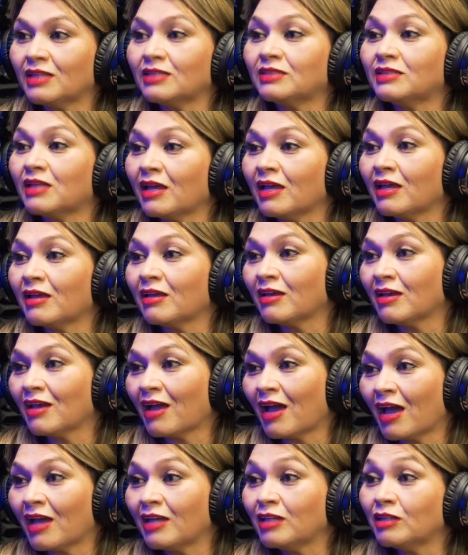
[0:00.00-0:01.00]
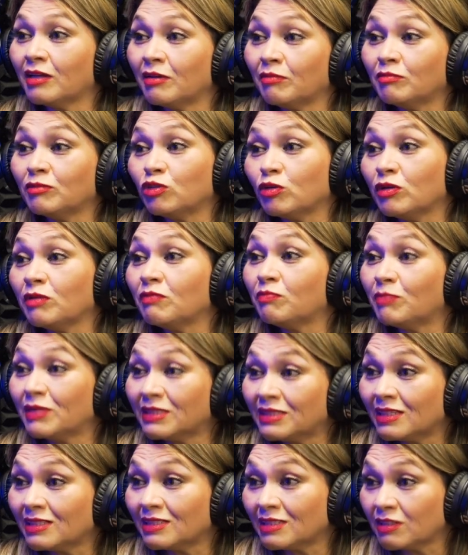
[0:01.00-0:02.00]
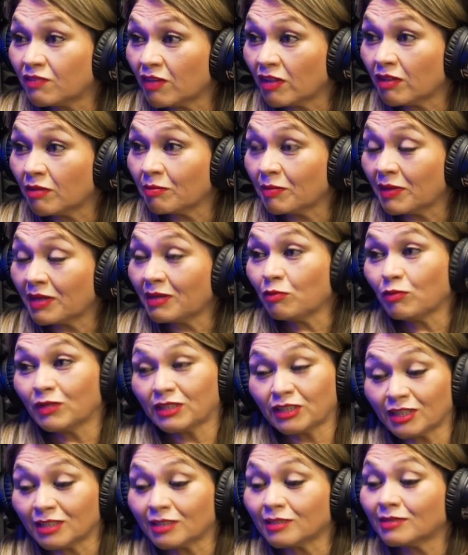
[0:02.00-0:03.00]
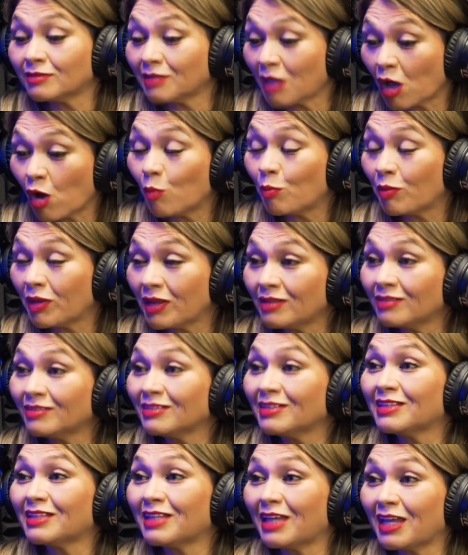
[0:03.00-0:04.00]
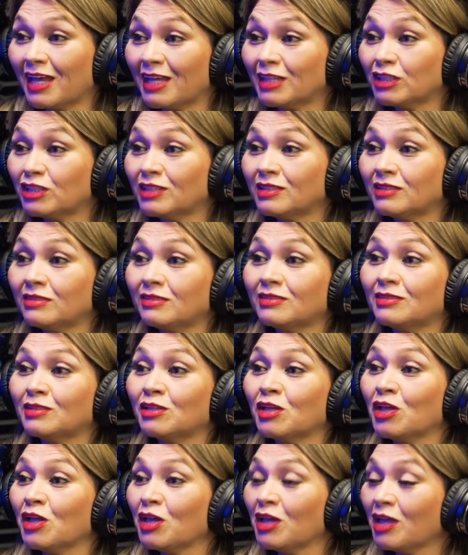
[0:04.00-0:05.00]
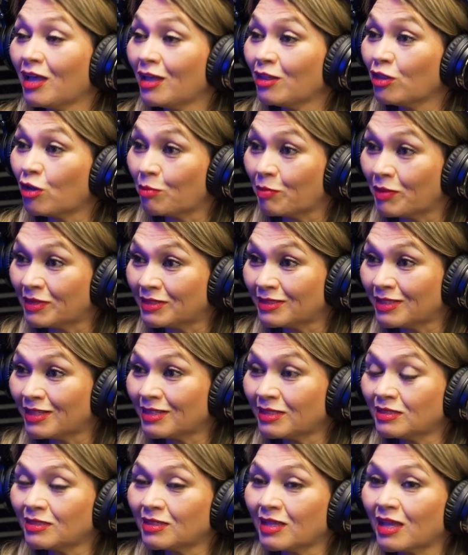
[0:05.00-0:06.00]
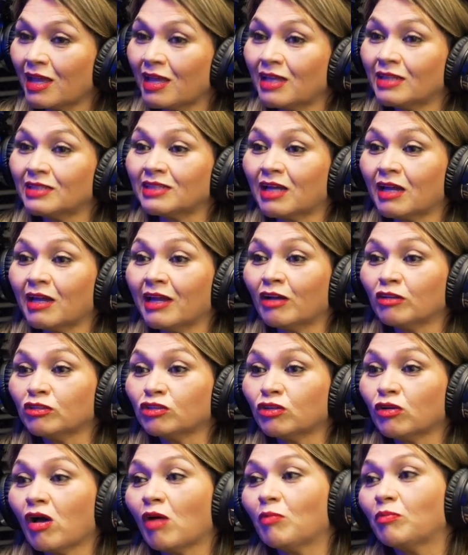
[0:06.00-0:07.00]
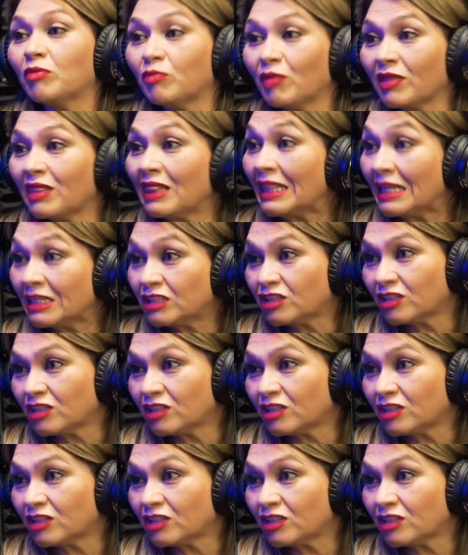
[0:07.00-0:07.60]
is I am doing business development, which is helping the agents in their business, and I also help them with lead